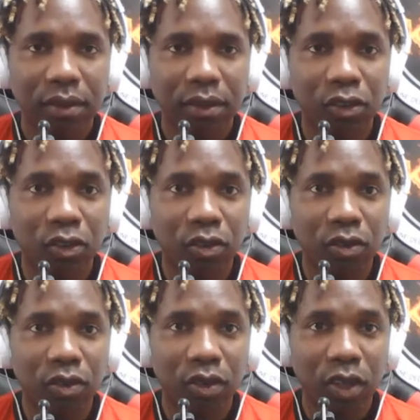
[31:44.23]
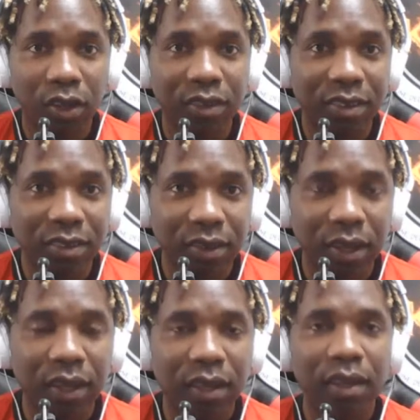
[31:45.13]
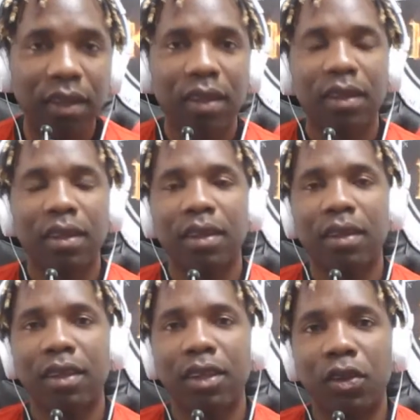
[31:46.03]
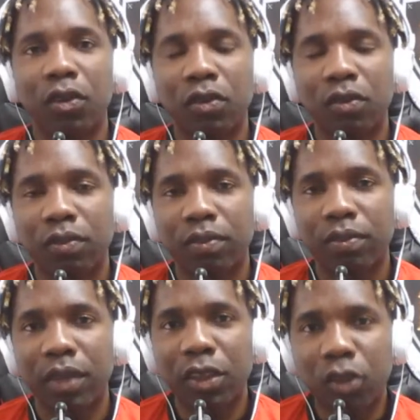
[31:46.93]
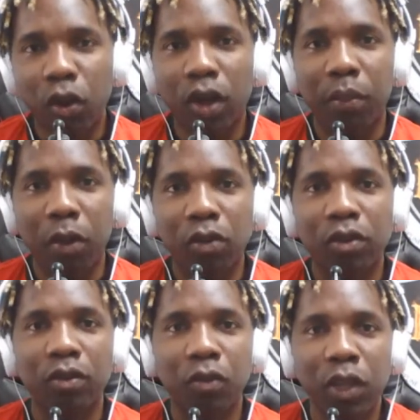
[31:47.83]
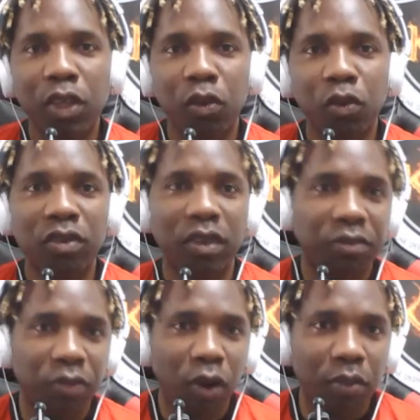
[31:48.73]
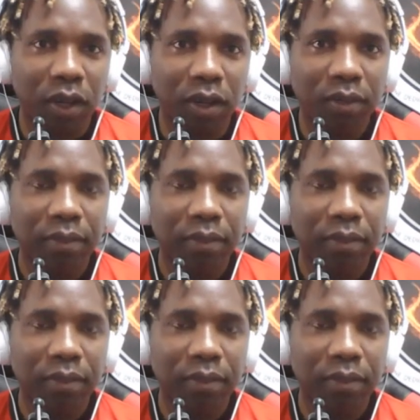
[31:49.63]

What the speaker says: is consistent, you know, they talk about, we use a formula.